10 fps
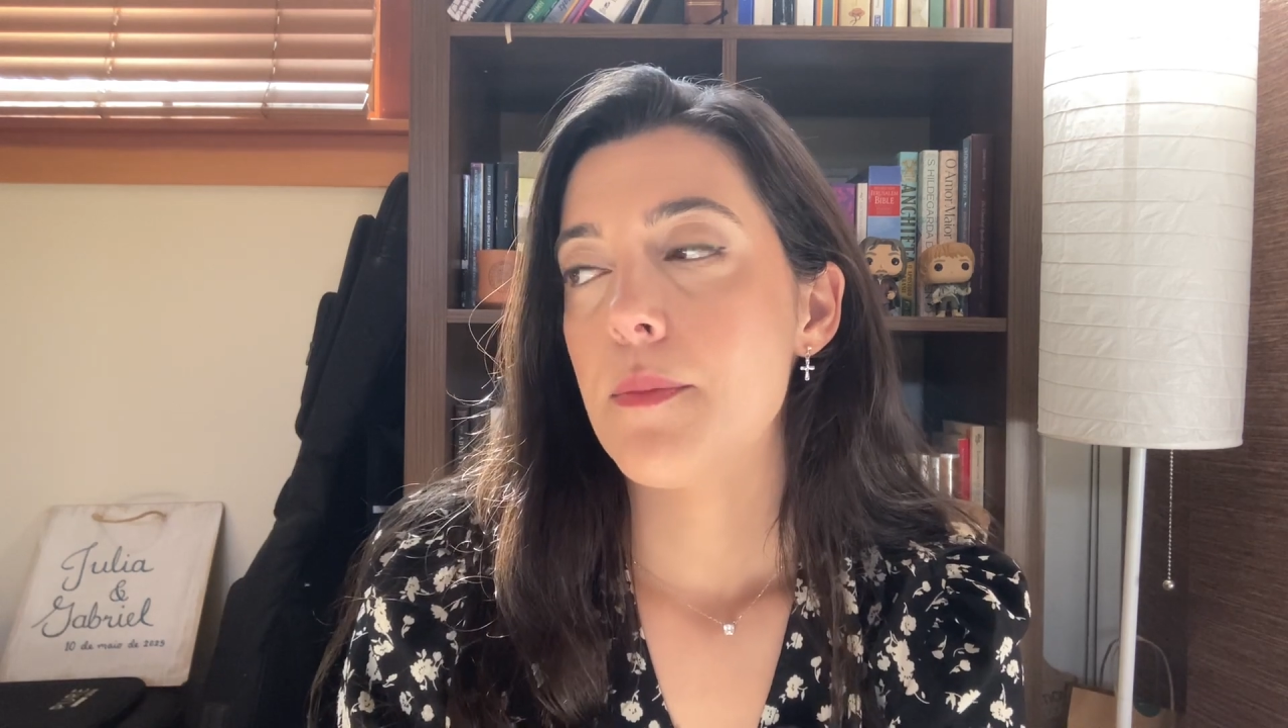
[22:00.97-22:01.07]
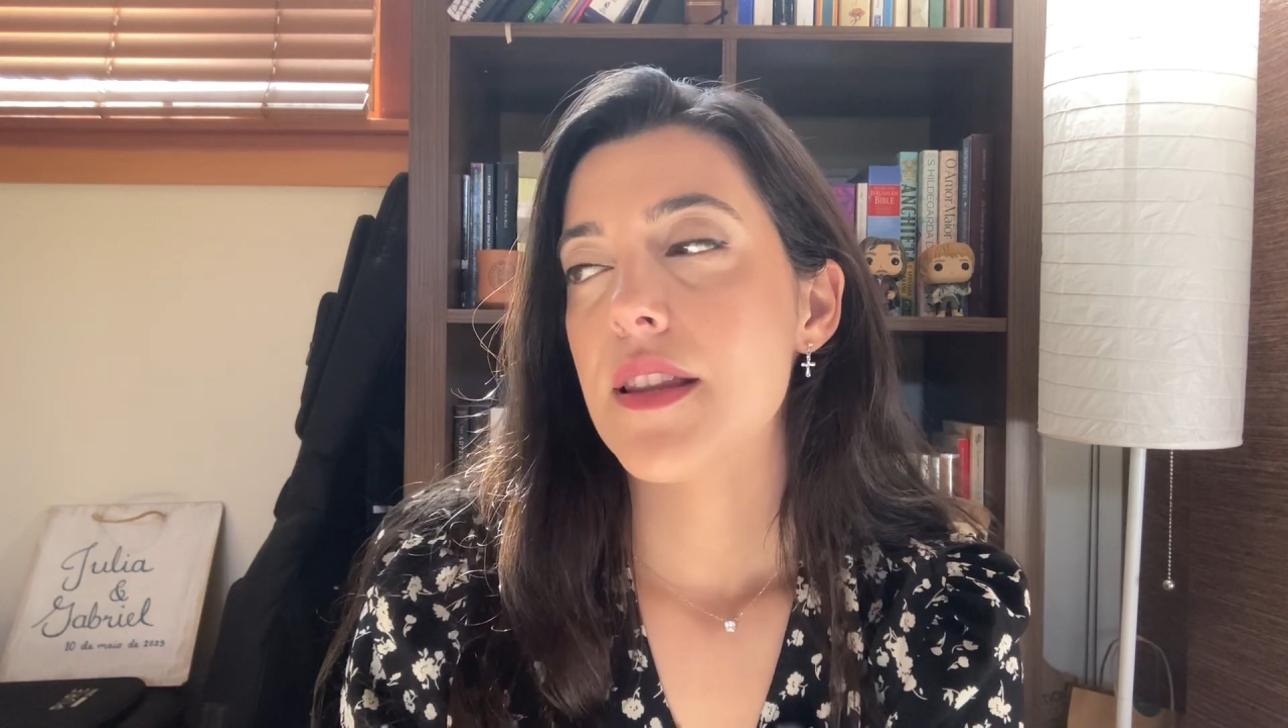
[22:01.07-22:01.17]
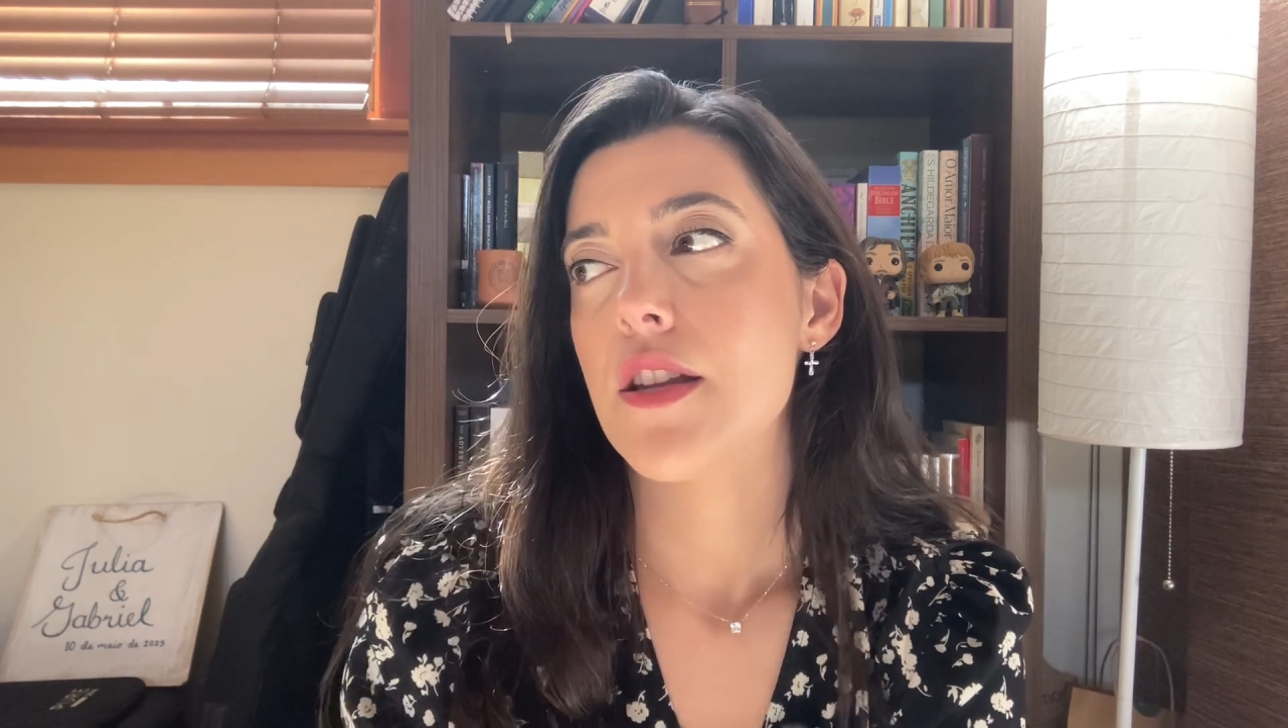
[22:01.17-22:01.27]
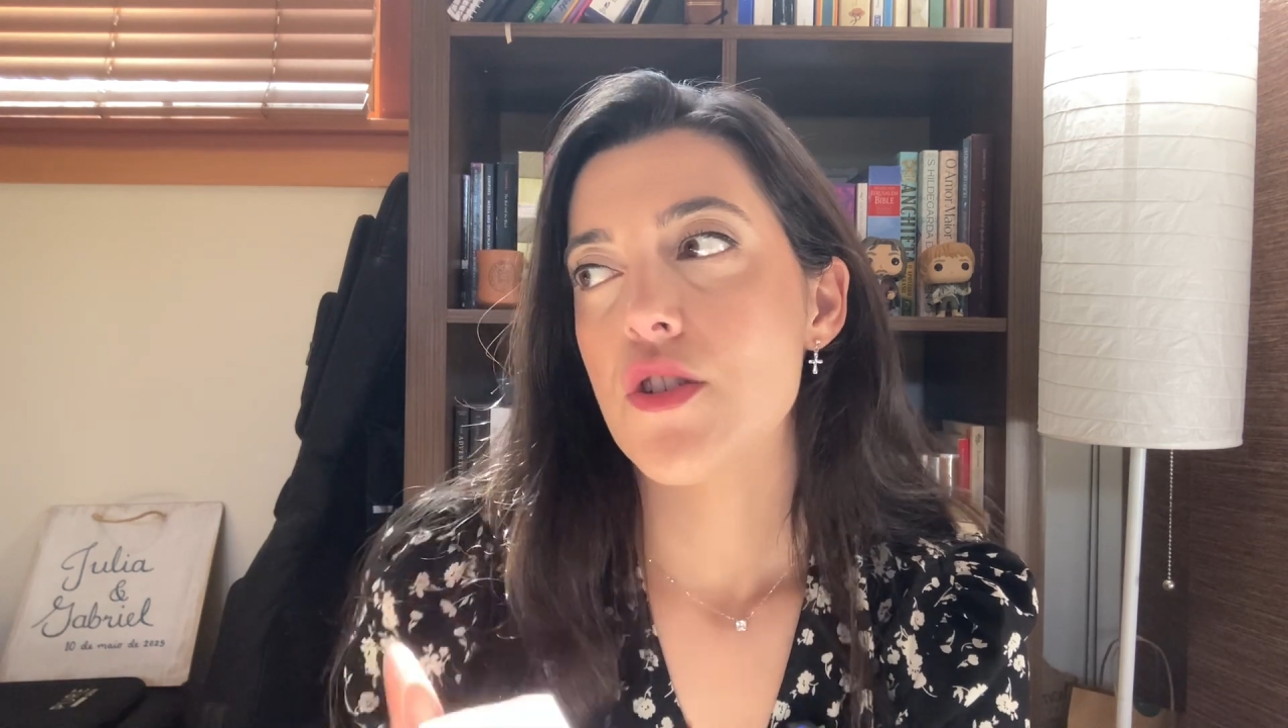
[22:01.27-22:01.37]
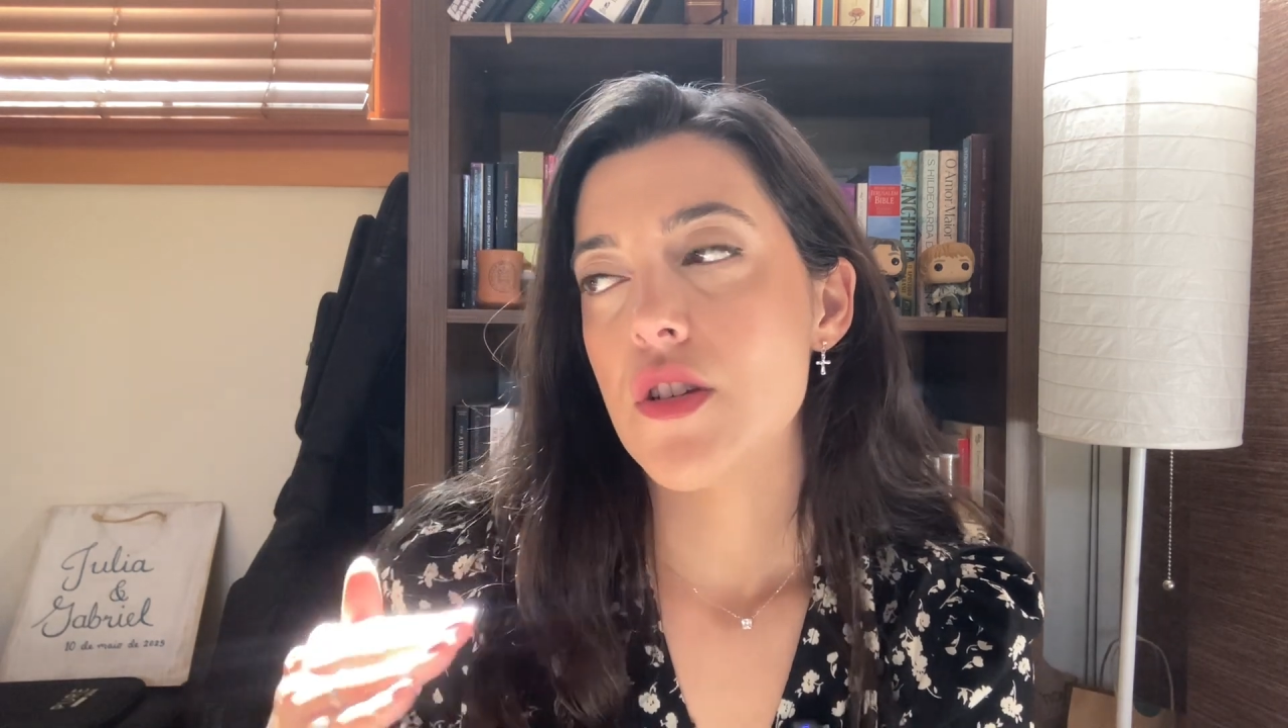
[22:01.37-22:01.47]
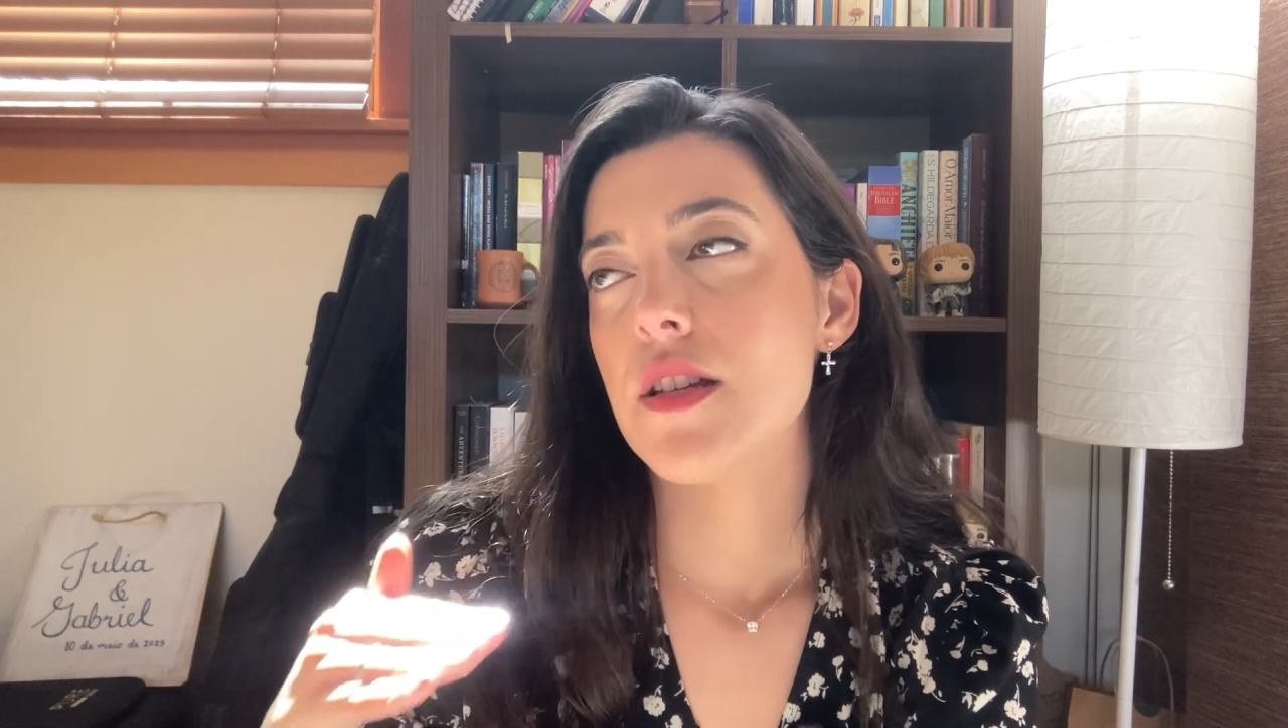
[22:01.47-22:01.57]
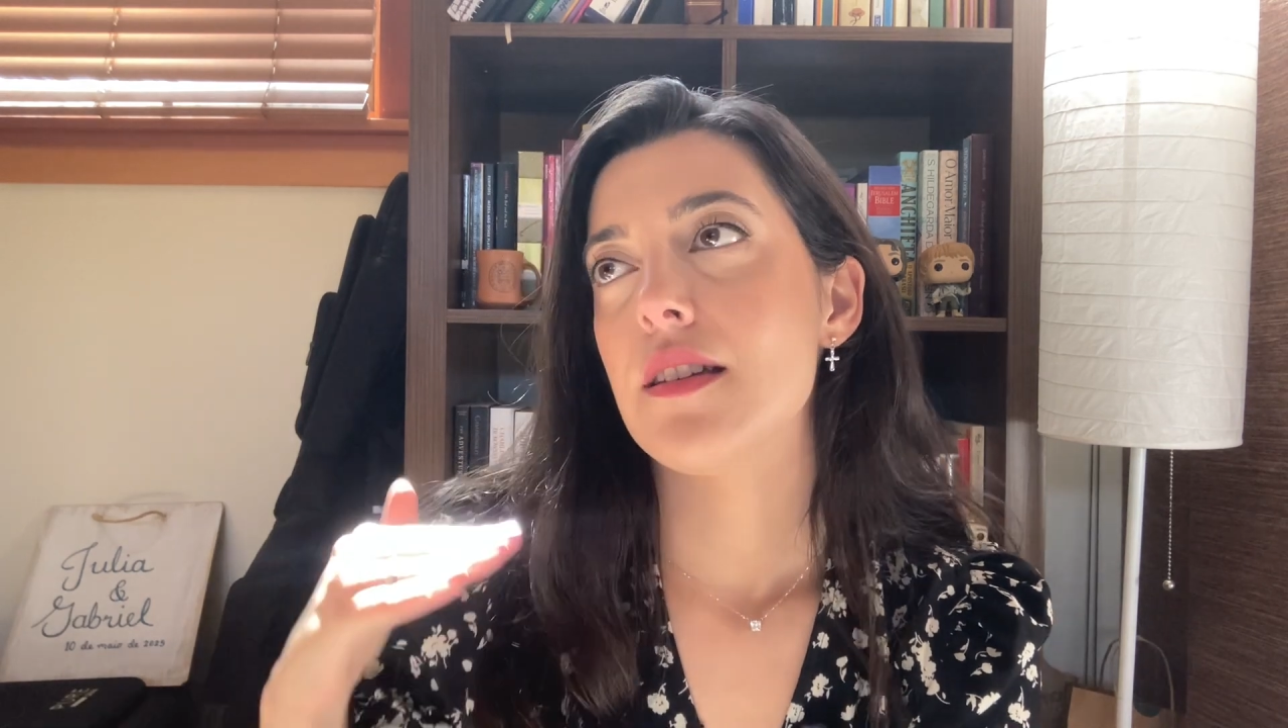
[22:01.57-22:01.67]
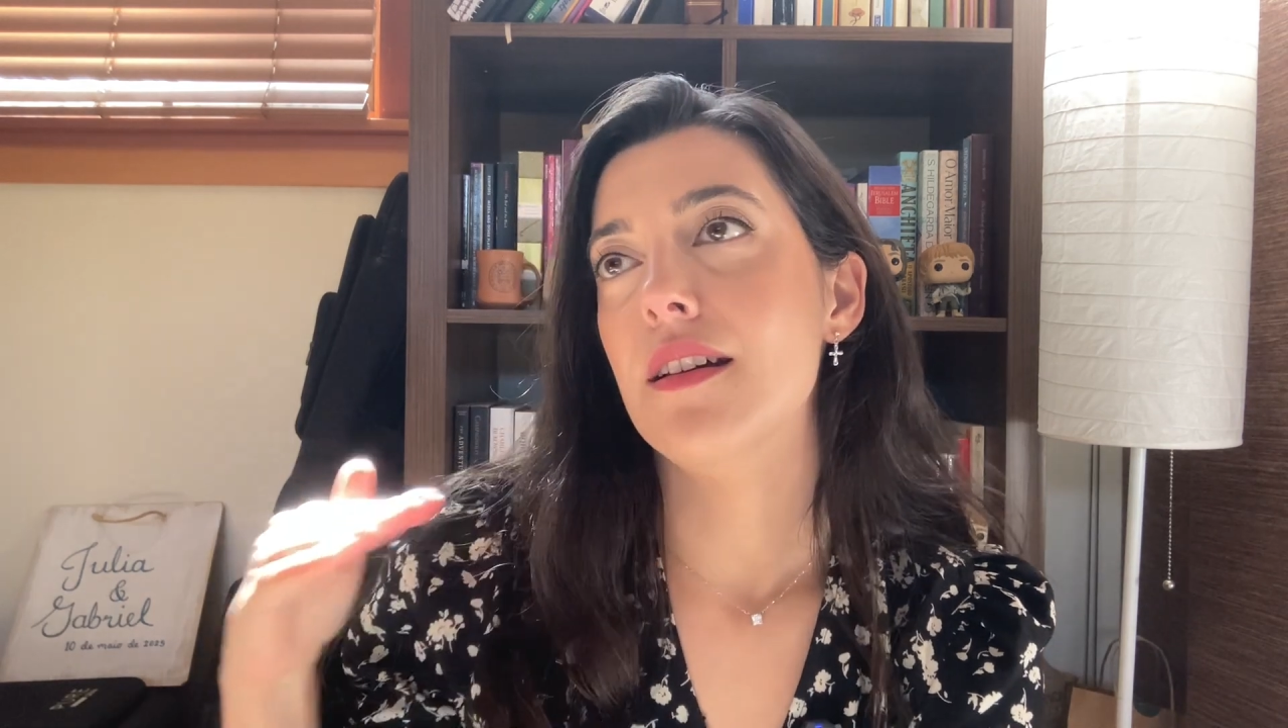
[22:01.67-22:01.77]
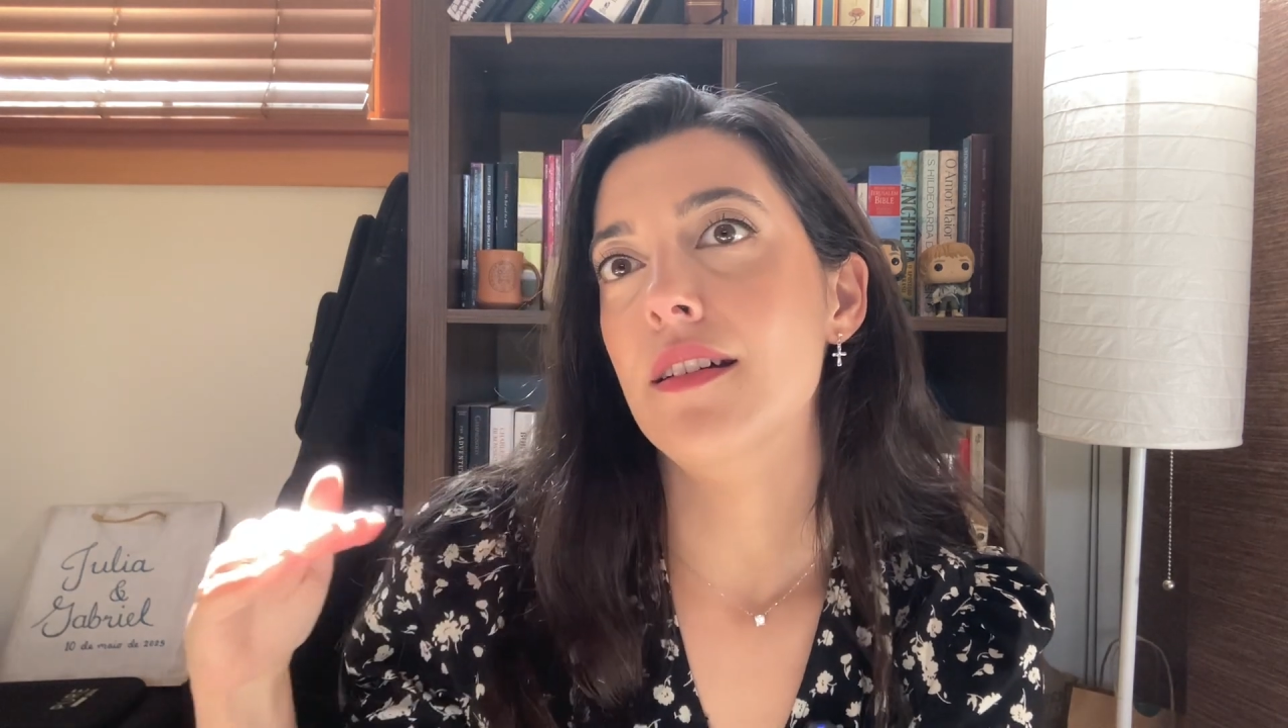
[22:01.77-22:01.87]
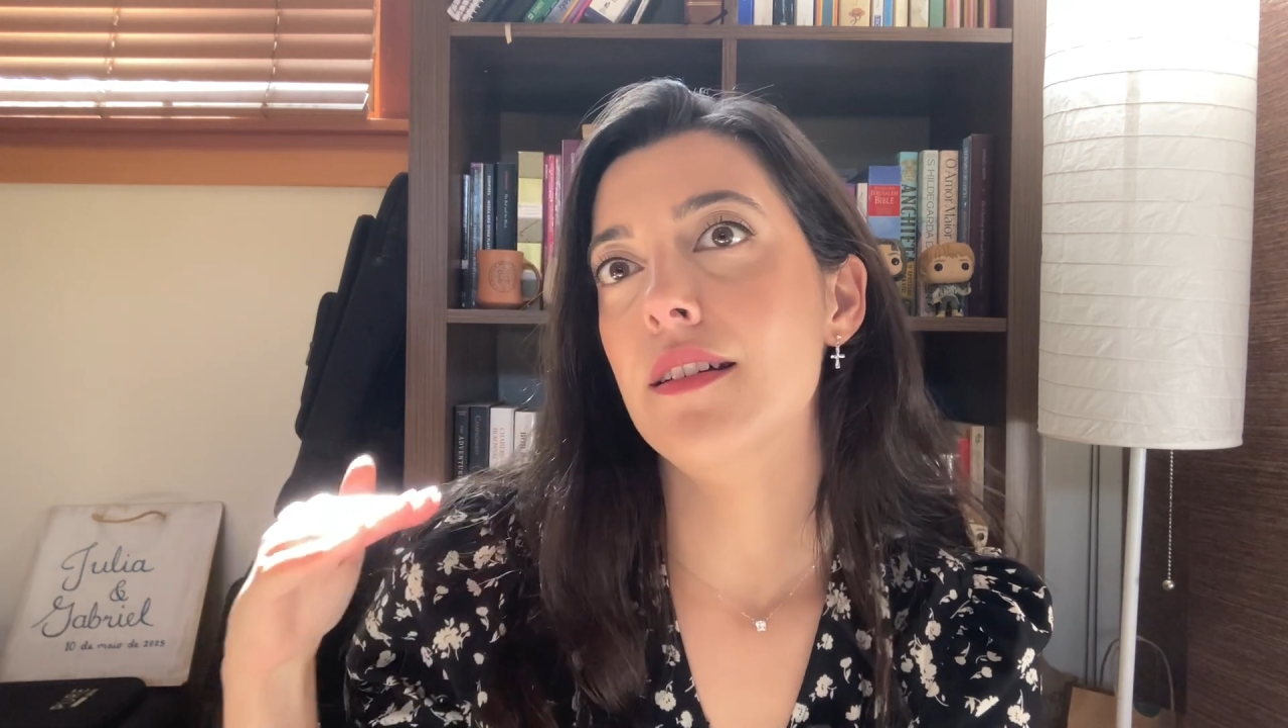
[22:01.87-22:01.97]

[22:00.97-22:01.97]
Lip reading: but then she